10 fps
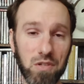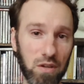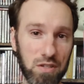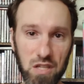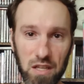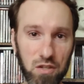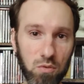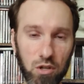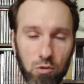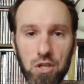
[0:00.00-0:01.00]
so I'm just going to
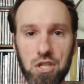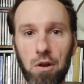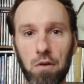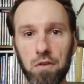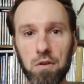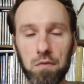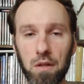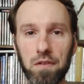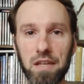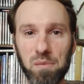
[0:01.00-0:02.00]
do a quick shout-out for you,
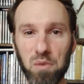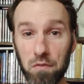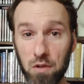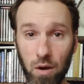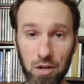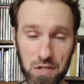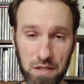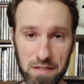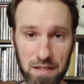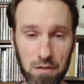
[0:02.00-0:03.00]
Fluffy Gamer, if you're watching
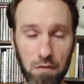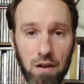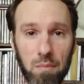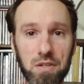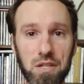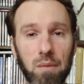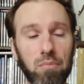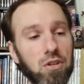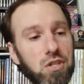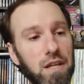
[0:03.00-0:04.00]
this. Thank you very much. I
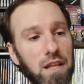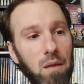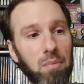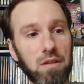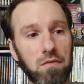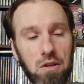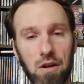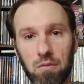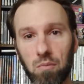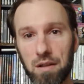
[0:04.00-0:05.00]
appreciate it. I believe you
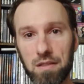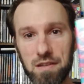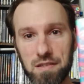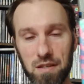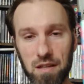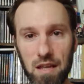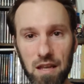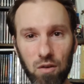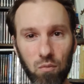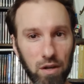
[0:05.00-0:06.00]
got one of these in
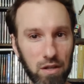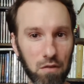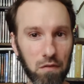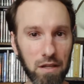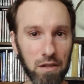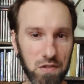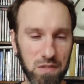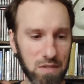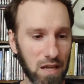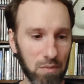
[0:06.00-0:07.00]
one of your videos
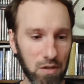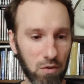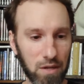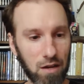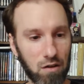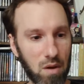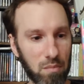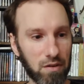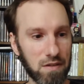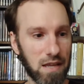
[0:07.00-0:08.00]
some time ago. I can't
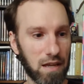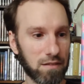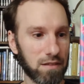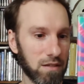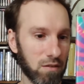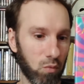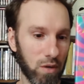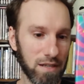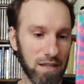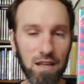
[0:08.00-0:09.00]
remember exactly
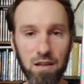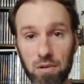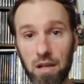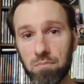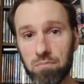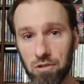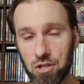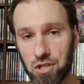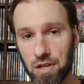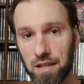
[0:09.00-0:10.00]
when. But I
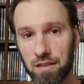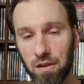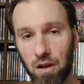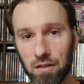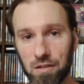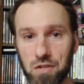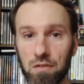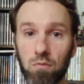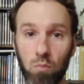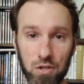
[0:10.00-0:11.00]
appreciate the knowledge,
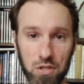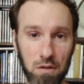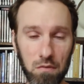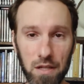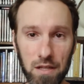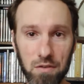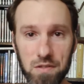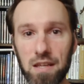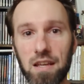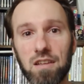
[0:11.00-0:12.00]
watching your videos.
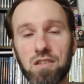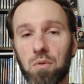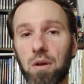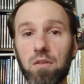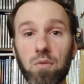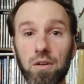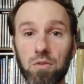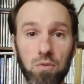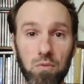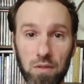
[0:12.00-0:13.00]
So anyone
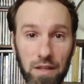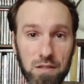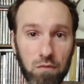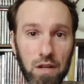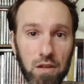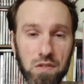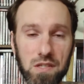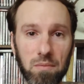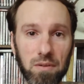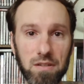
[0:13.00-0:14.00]
who likes
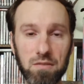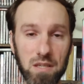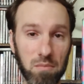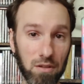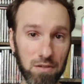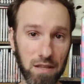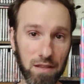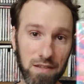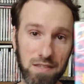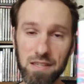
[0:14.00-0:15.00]
videos similar to
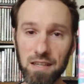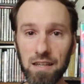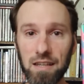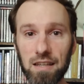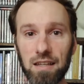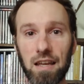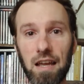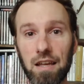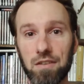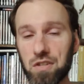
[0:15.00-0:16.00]
this,
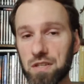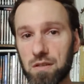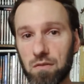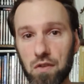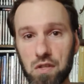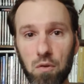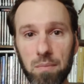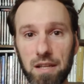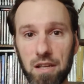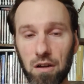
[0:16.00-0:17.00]
and just physical
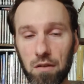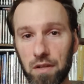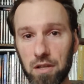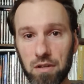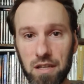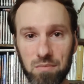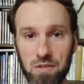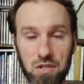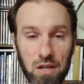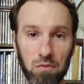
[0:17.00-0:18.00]
media and video games
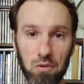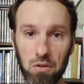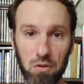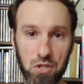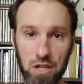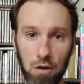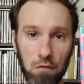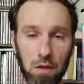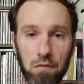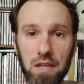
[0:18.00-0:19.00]
in general, go check out
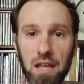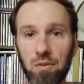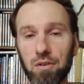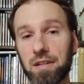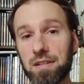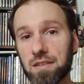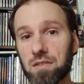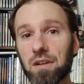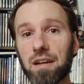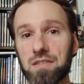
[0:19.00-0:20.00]
Fluffy Gamer. He does
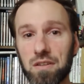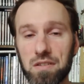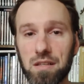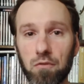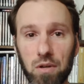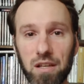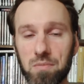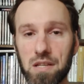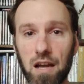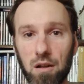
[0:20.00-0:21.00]
all kinds of good stuff when it
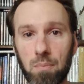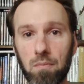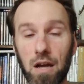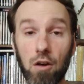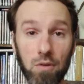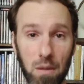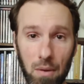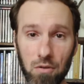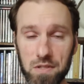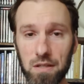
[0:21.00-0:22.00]
comes to out and
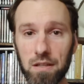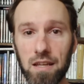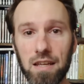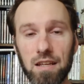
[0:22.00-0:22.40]
abouts and